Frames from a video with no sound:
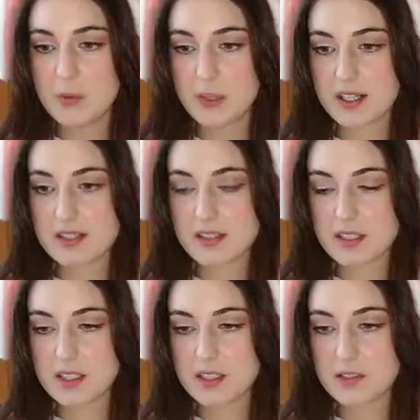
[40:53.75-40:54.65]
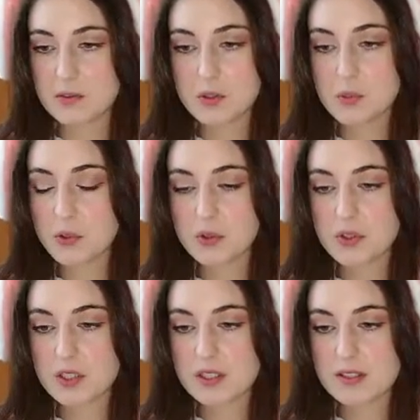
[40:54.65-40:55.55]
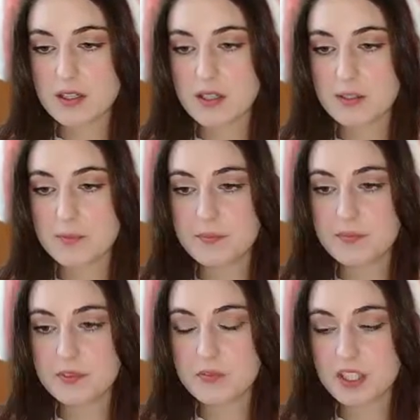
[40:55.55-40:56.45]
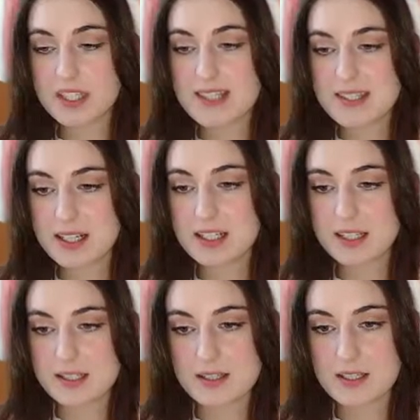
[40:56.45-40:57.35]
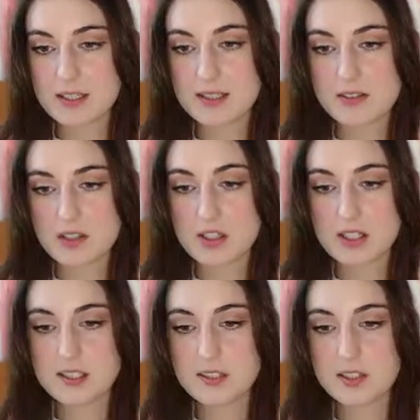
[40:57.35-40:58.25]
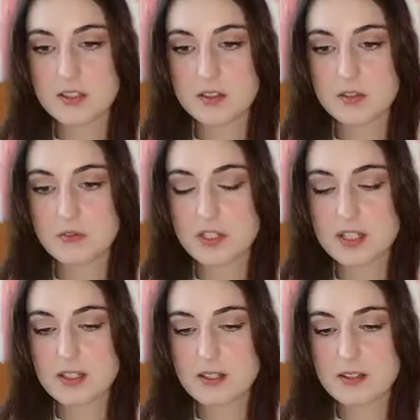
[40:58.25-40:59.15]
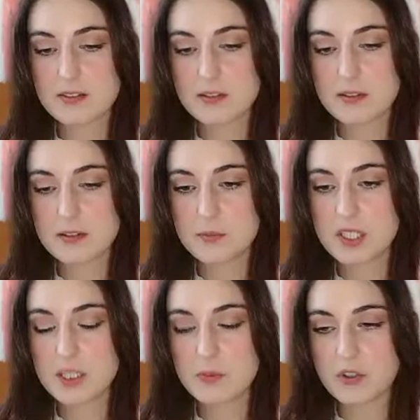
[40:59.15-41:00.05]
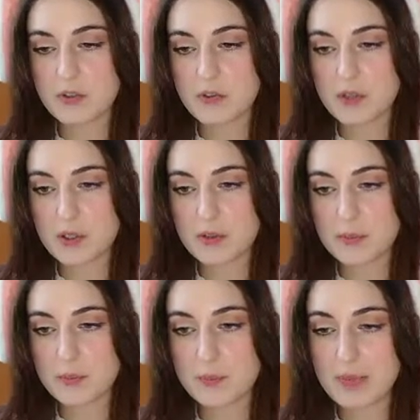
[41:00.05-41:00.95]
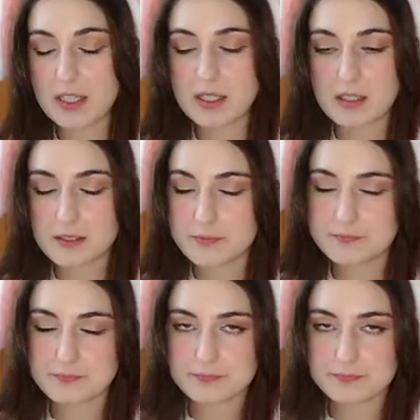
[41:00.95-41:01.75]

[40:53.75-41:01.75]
Whereas uh, Fujimoto is um, really stylizing his art to fit the the medium of uh, manga,